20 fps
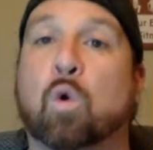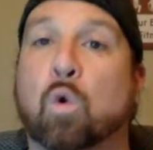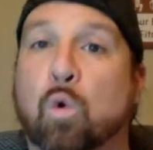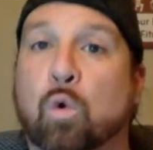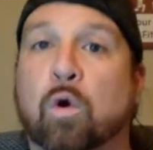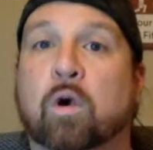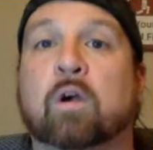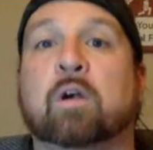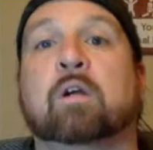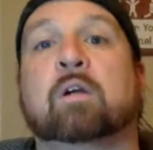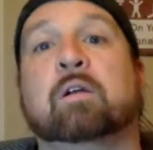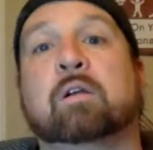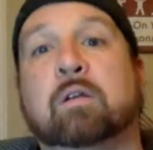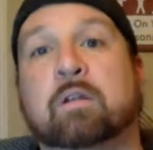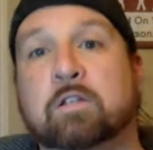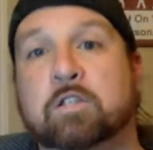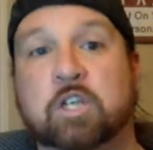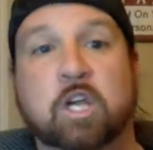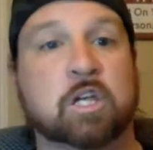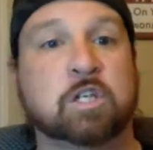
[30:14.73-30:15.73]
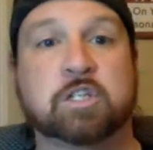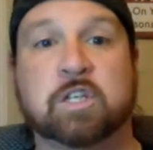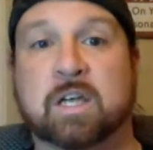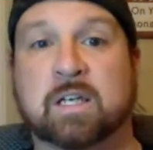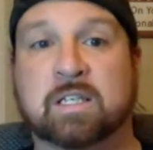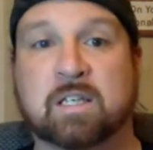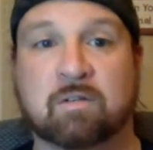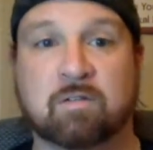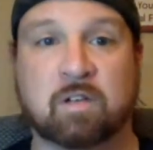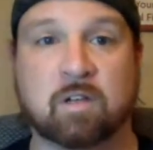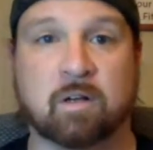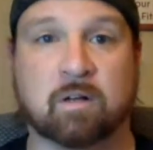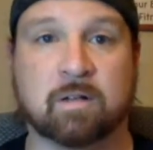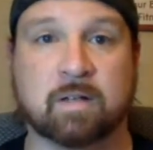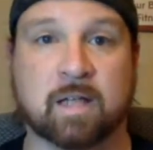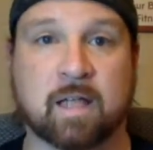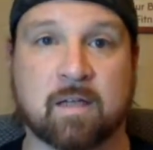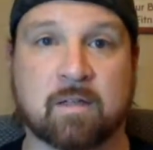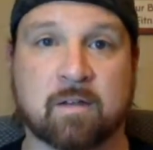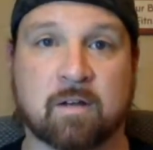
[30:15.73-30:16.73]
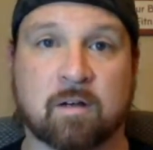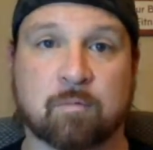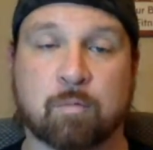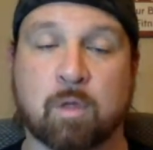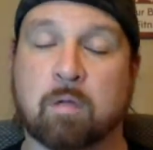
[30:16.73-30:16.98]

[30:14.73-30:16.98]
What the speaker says: or change the activity altogether.